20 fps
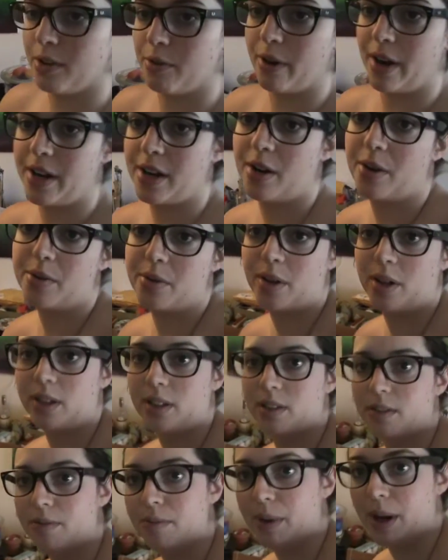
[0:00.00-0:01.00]
write out
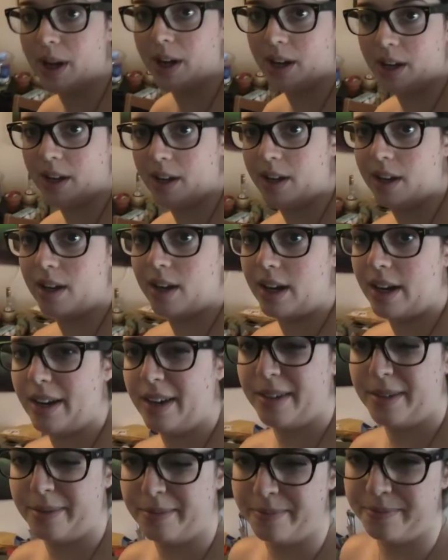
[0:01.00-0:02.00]
all of my
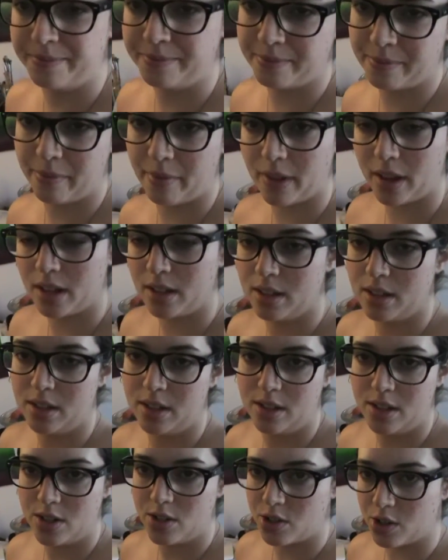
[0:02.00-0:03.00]

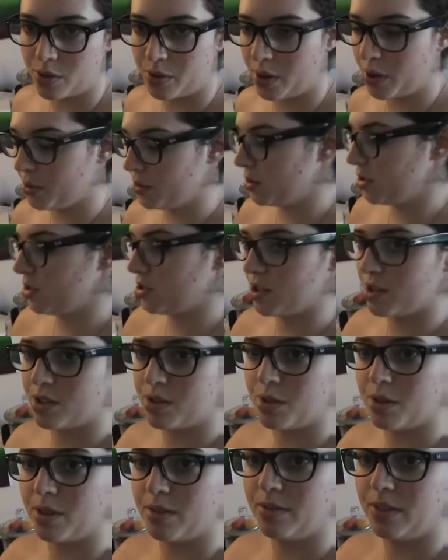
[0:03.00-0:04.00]
show notes just
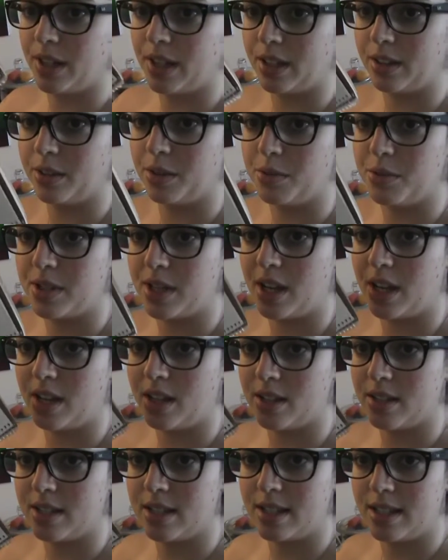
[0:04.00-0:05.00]
sort of like loose
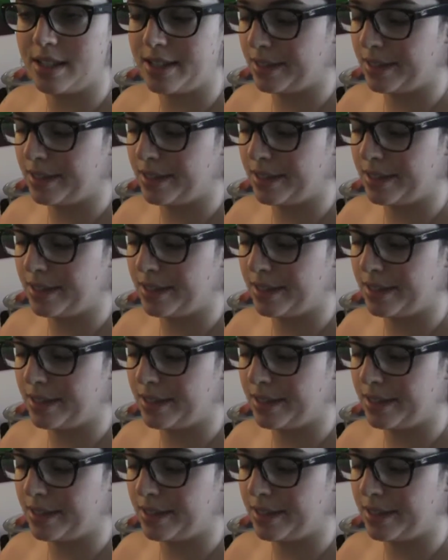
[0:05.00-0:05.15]
hand